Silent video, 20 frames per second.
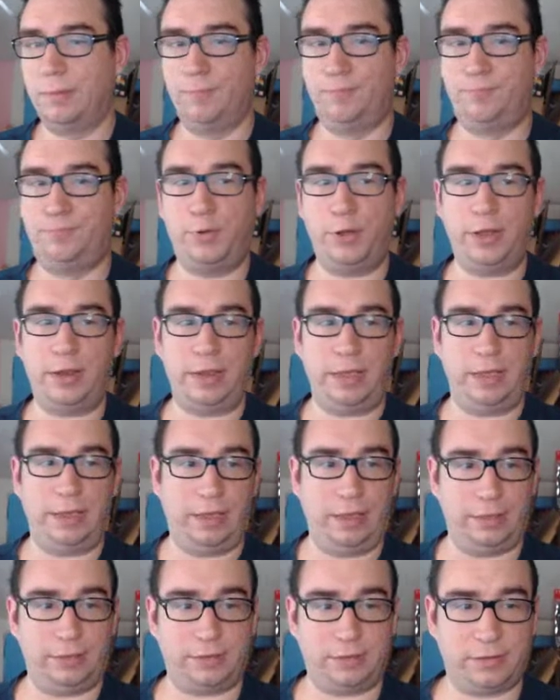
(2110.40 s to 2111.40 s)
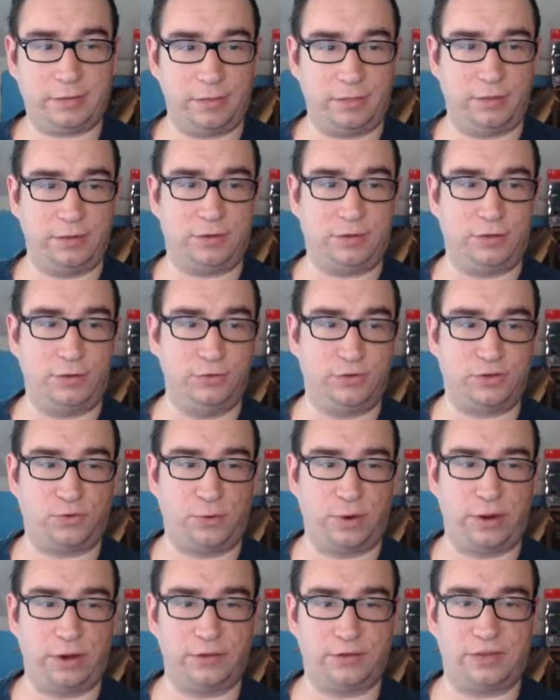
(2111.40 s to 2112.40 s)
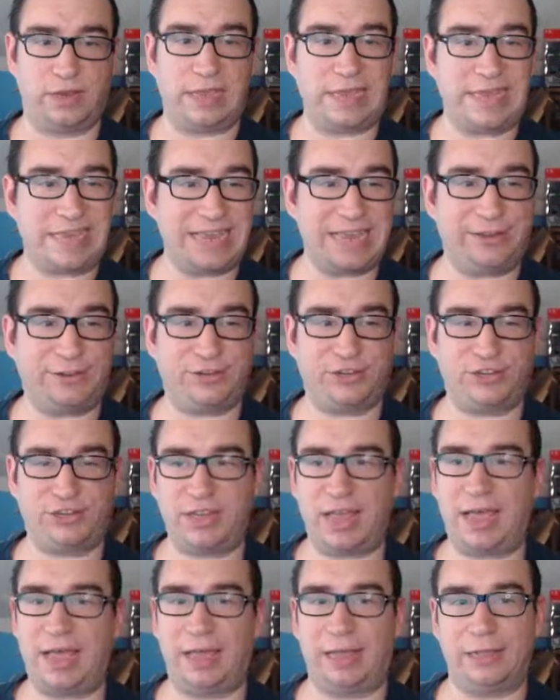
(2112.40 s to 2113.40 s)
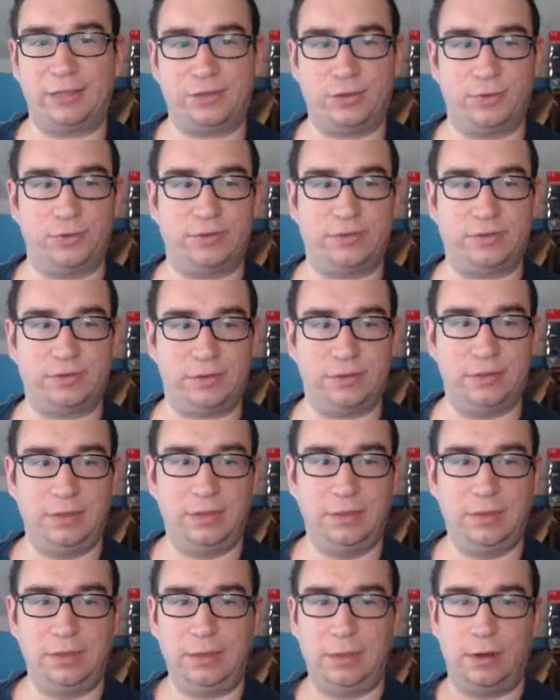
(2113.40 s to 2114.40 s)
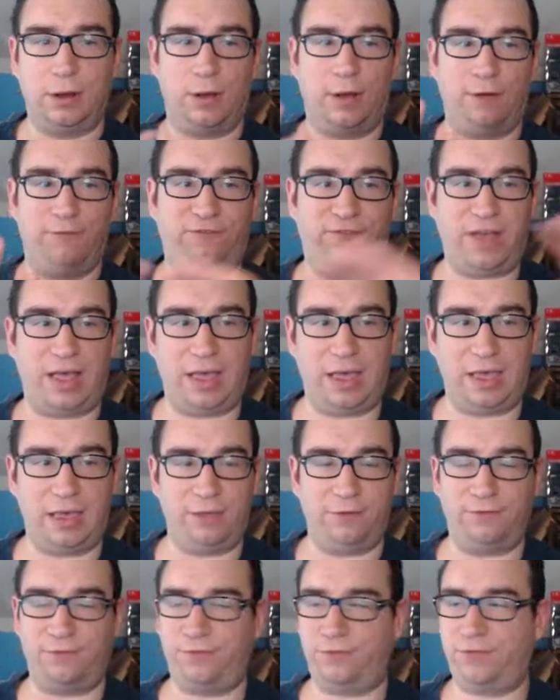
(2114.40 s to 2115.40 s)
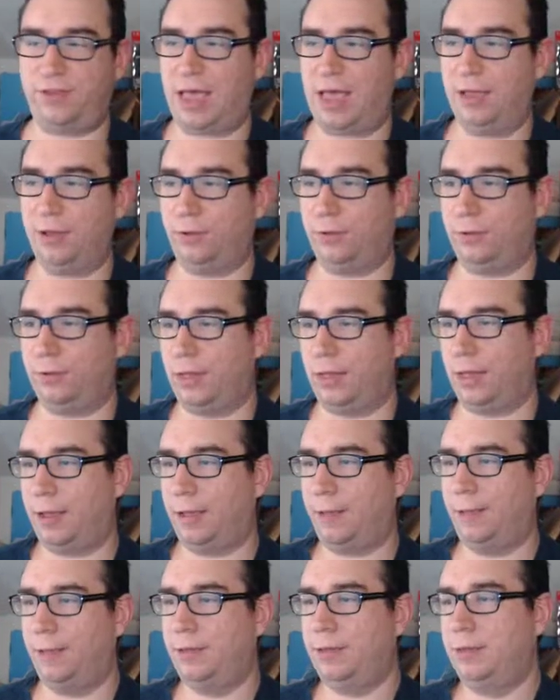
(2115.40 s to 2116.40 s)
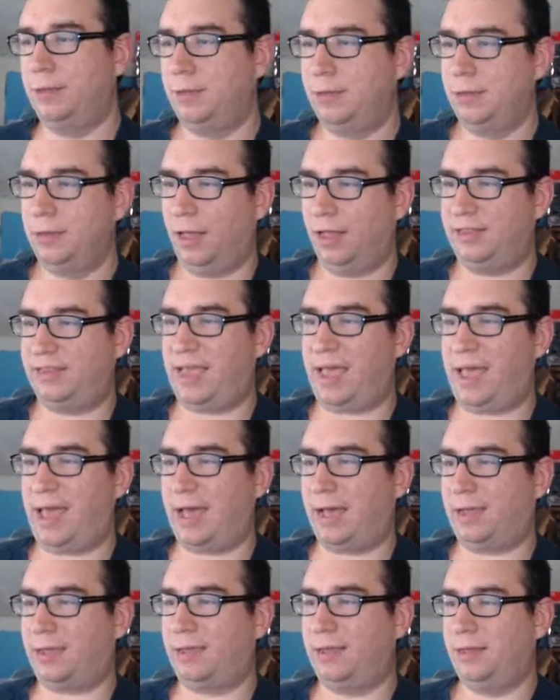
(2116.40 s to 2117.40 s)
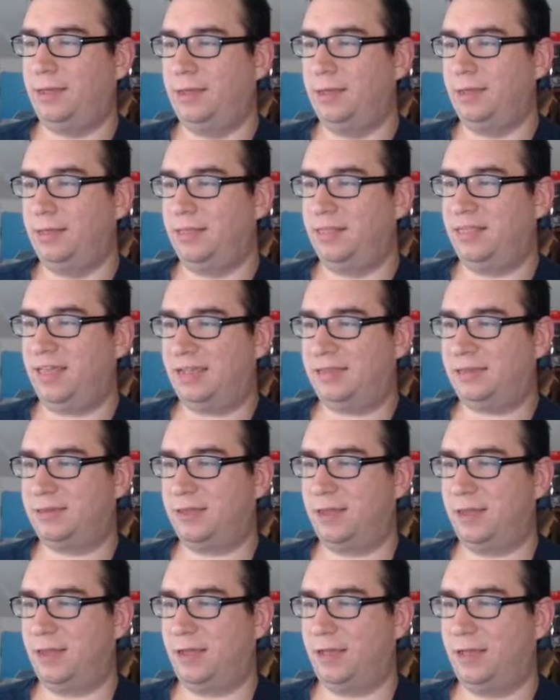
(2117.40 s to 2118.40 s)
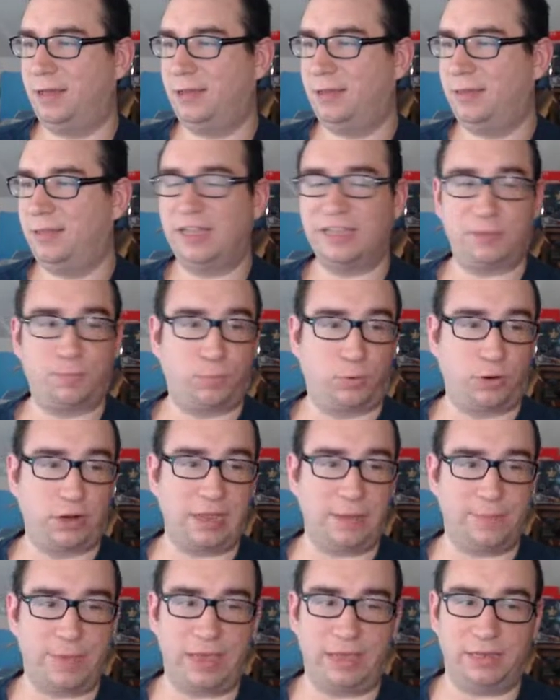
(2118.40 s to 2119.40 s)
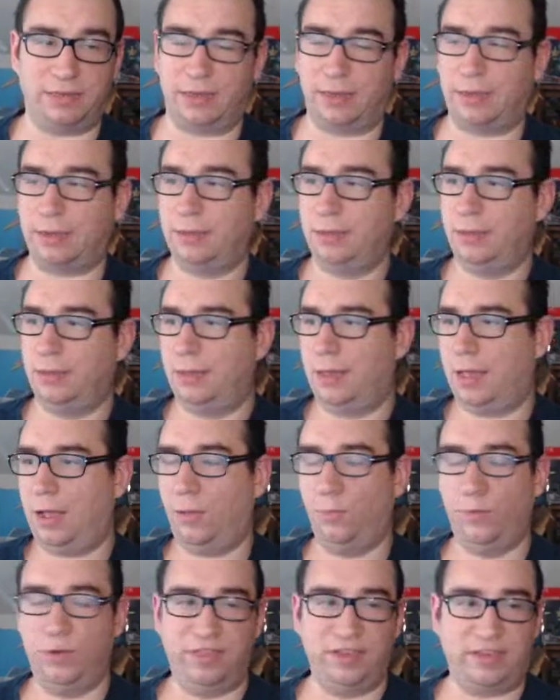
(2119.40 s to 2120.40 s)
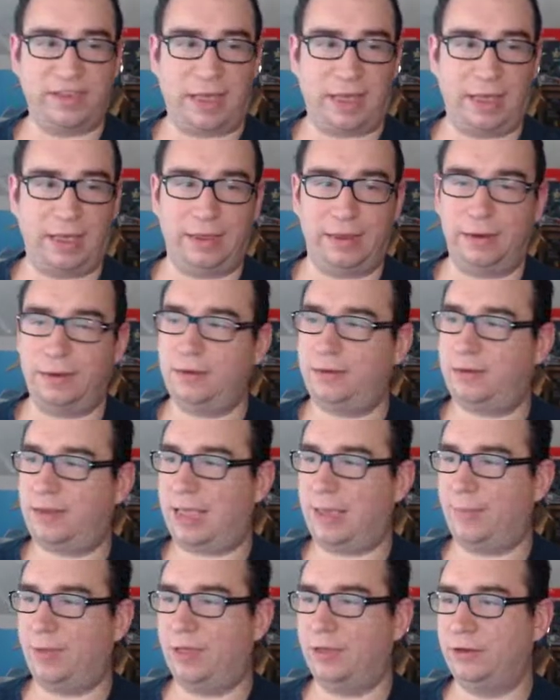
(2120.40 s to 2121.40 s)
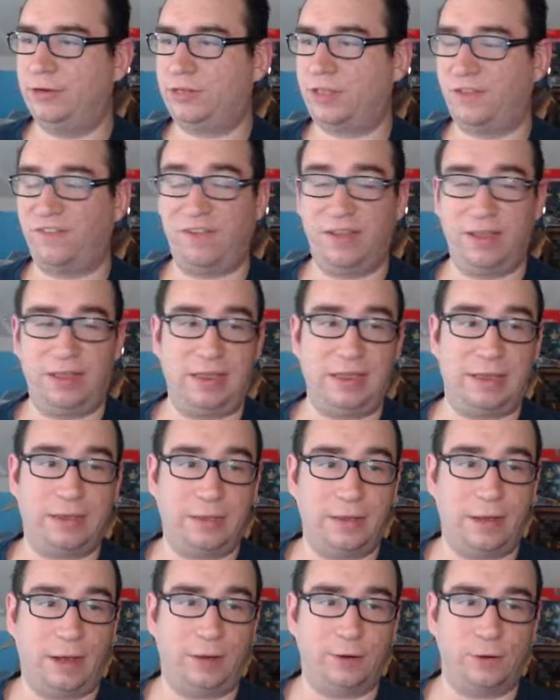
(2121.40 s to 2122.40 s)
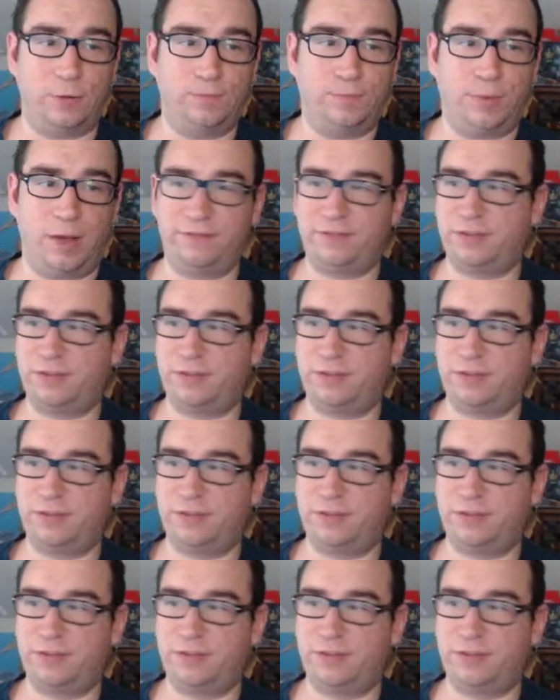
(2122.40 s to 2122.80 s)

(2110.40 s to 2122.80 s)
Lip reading: But it hits the 2 squares to each side, so it's, you know, a 5-tile attack. That's pretty amazing. With his high damage, he auto buffs